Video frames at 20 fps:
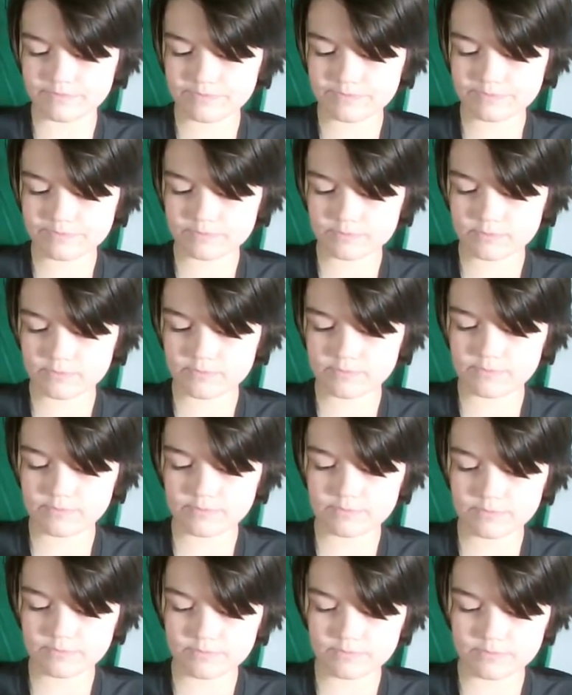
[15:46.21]

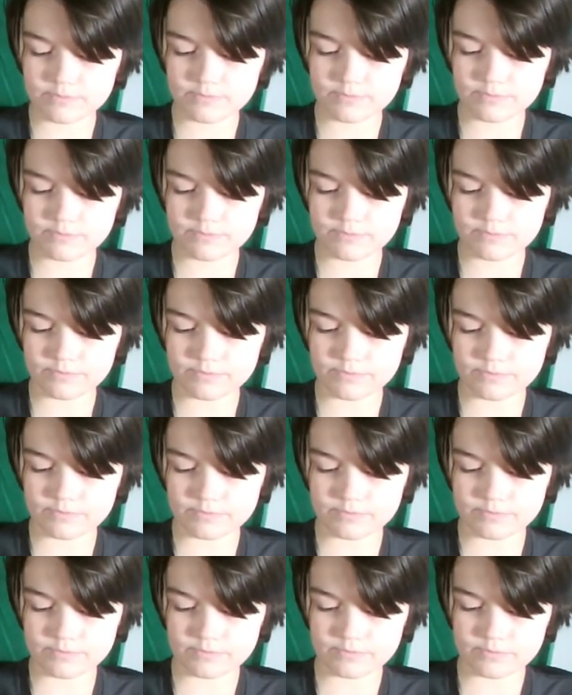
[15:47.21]

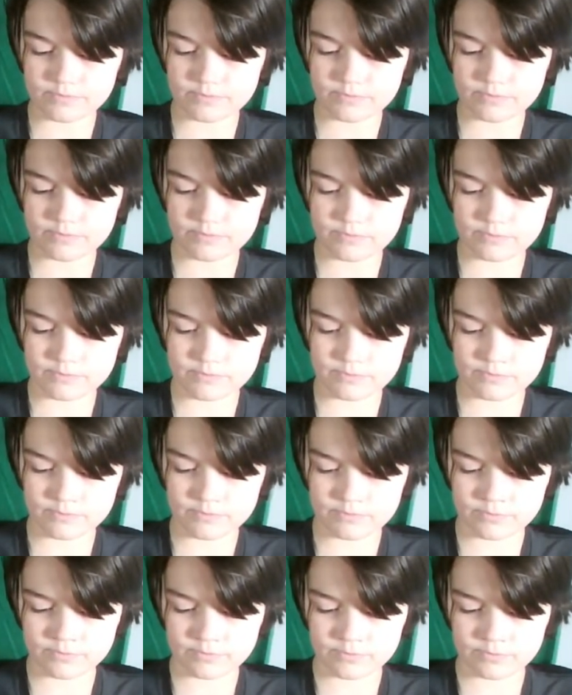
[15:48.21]

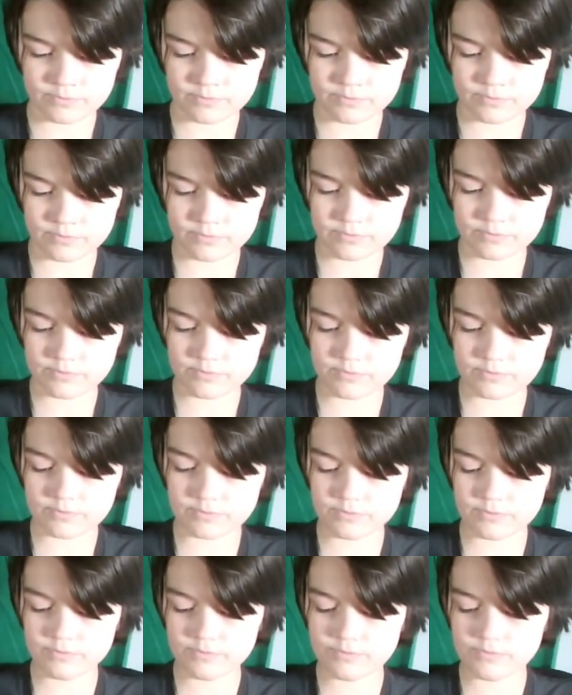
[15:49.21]
(silent)